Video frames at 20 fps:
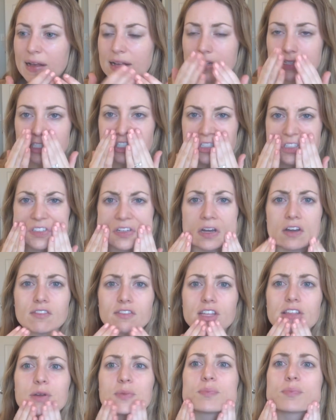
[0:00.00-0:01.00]
it's just not
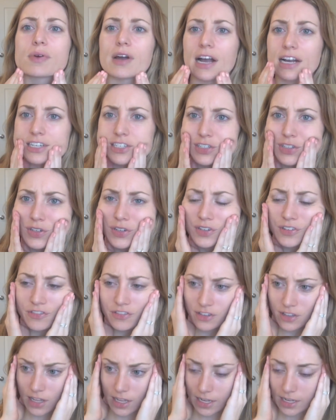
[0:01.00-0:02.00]
really practical
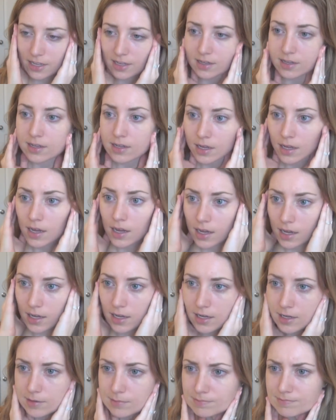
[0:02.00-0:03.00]
for like
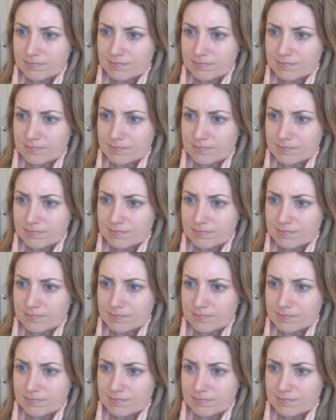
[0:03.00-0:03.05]
my